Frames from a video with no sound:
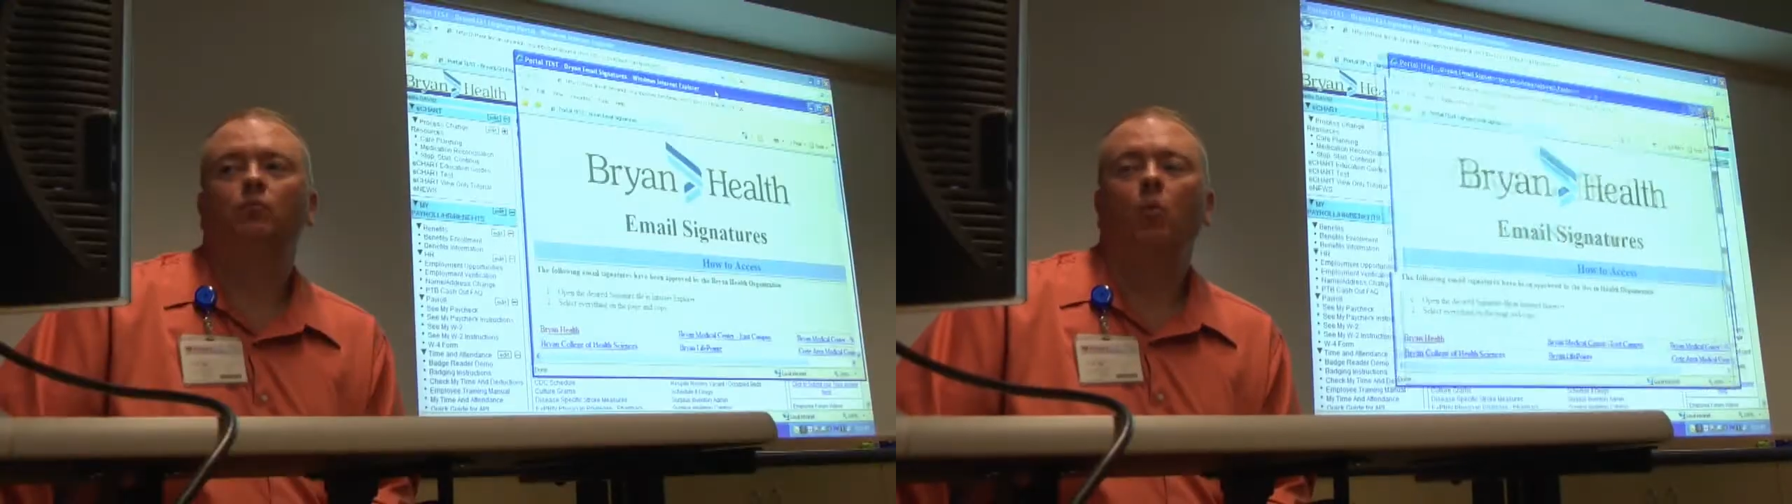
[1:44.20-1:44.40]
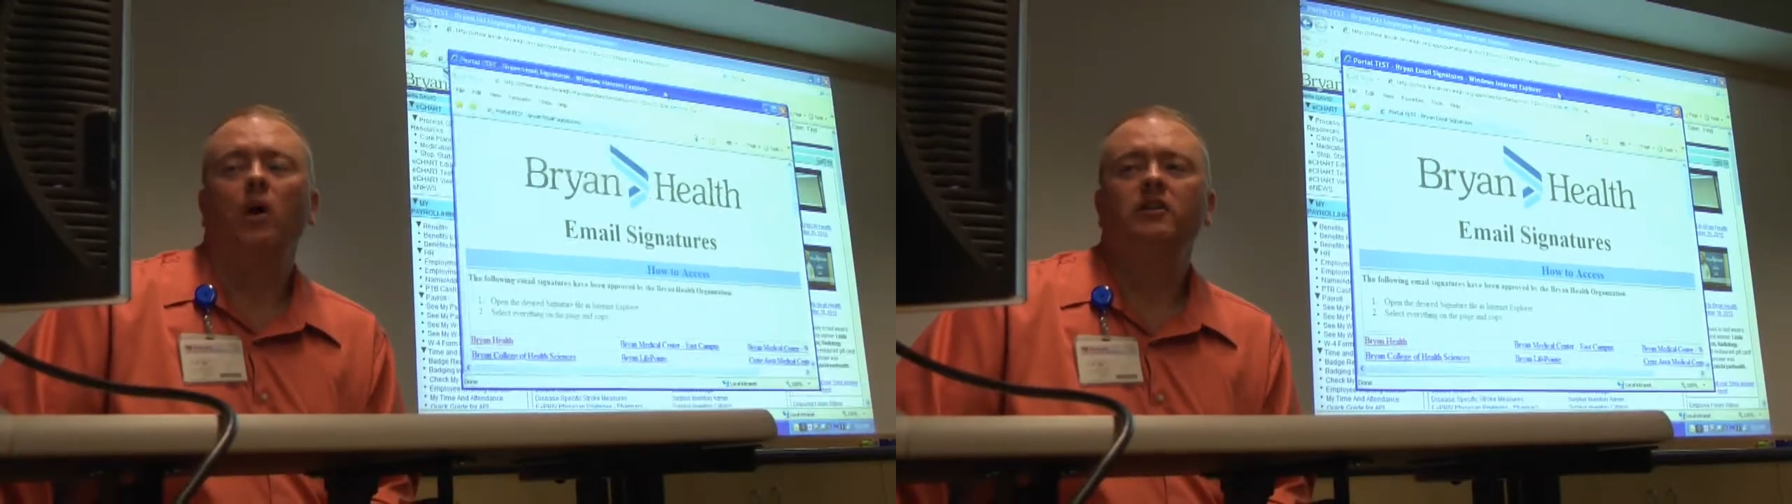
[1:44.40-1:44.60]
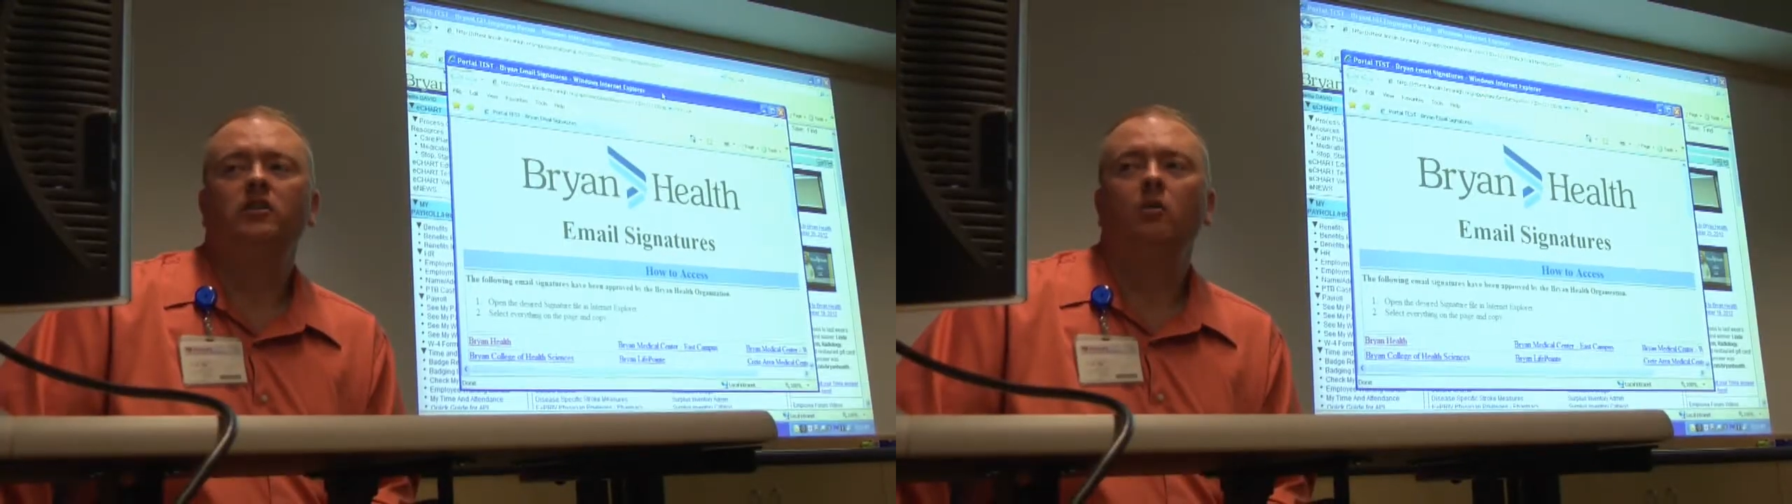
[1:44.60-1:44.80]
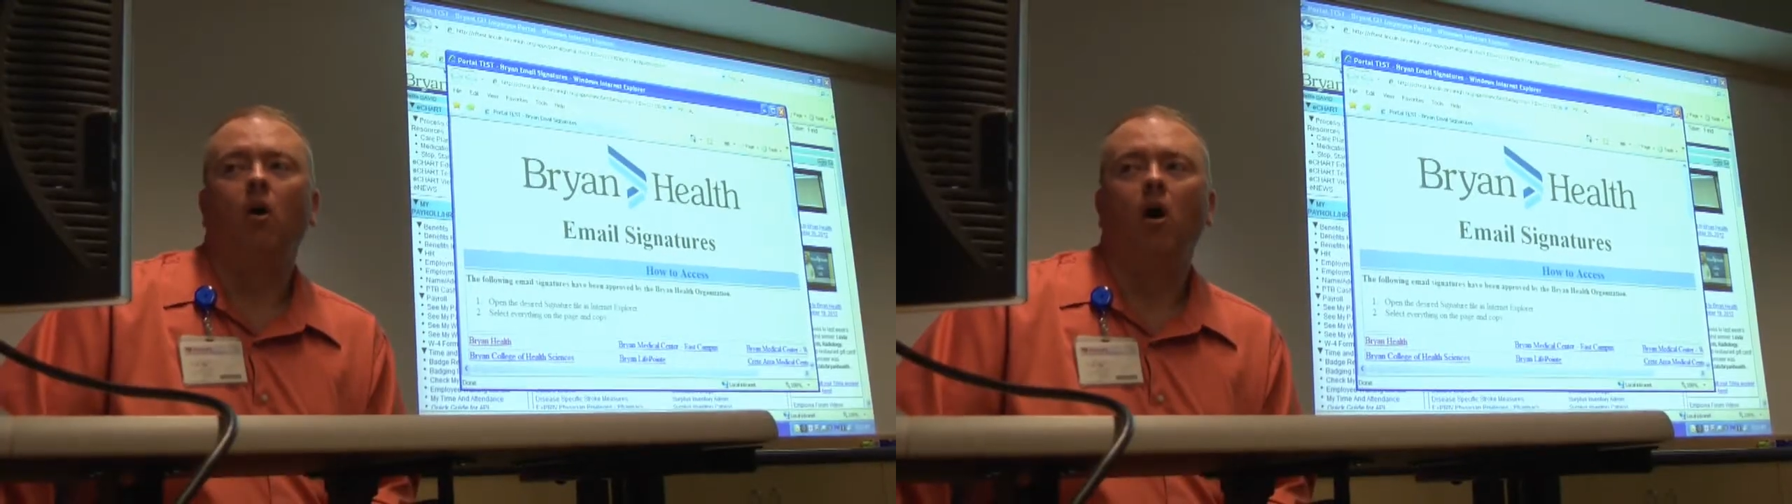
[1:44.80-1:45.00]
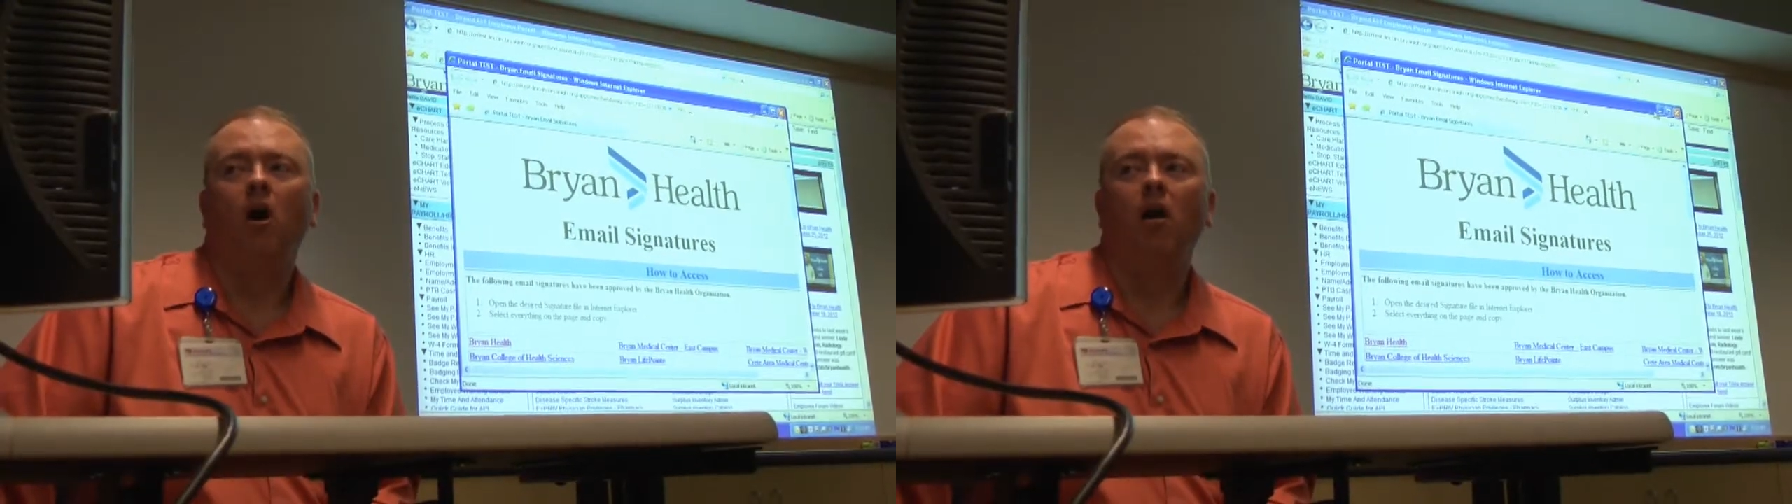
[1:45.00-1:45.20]
Once you
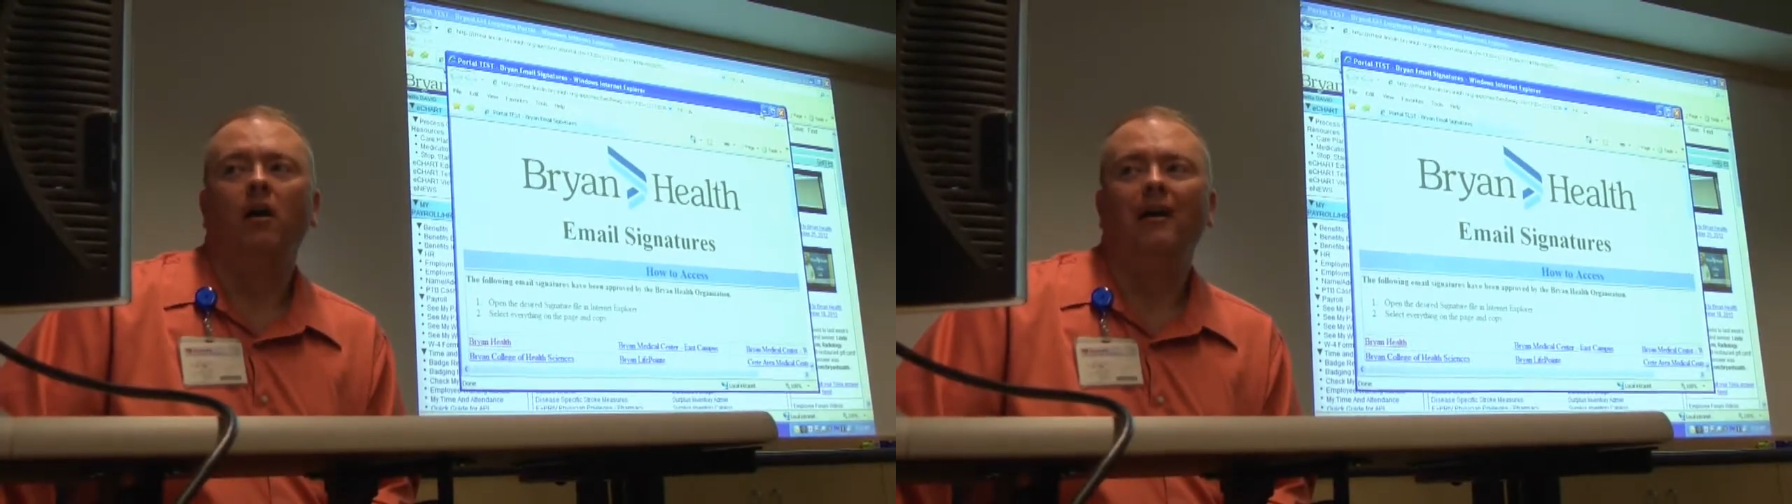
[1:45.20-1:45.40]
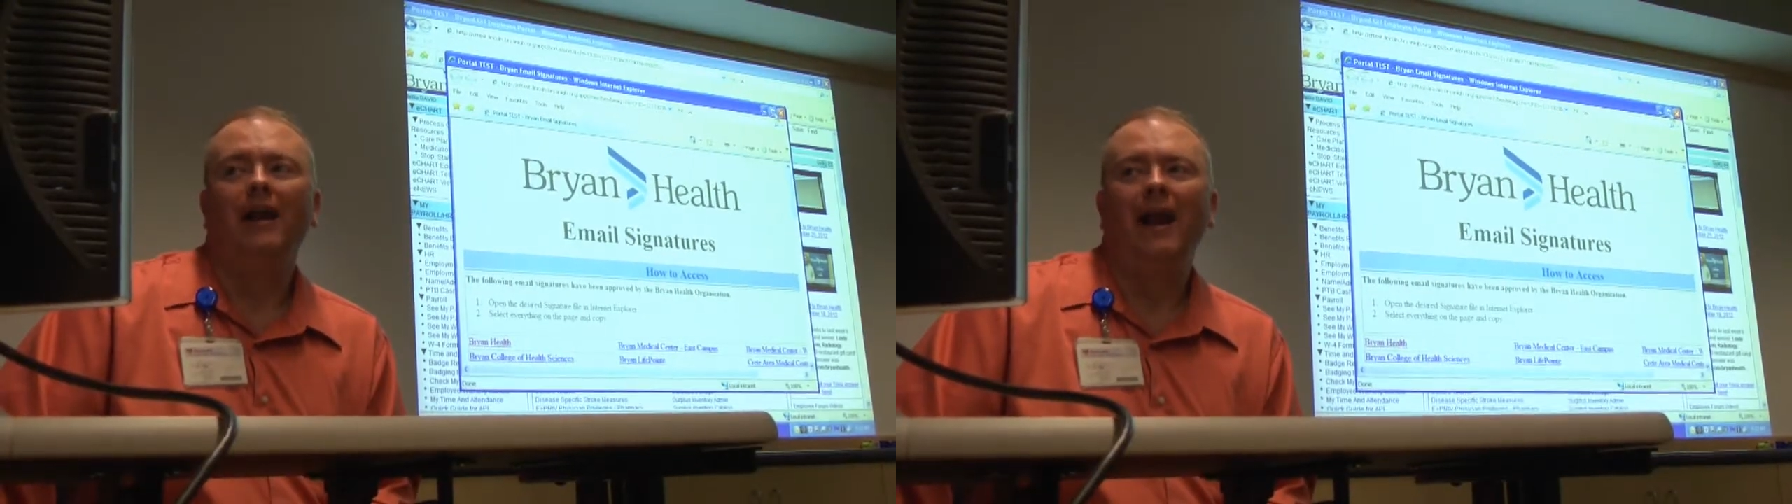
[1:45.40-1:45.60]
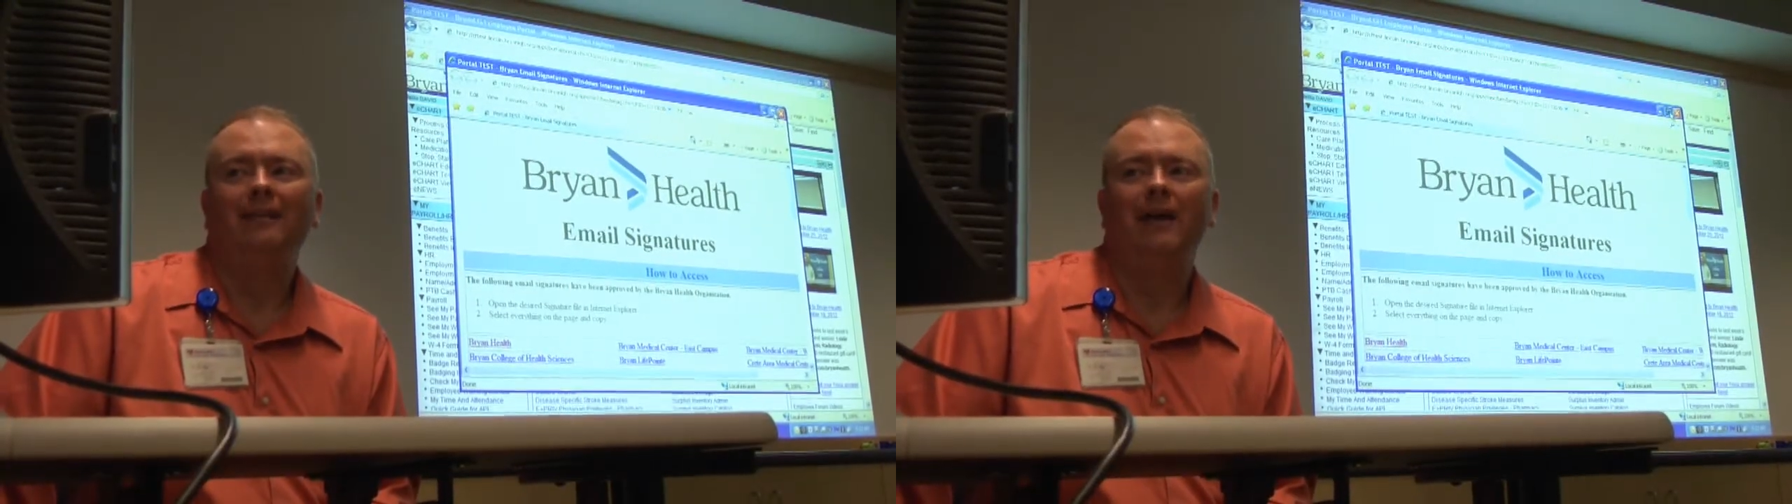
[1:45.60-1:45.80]
are at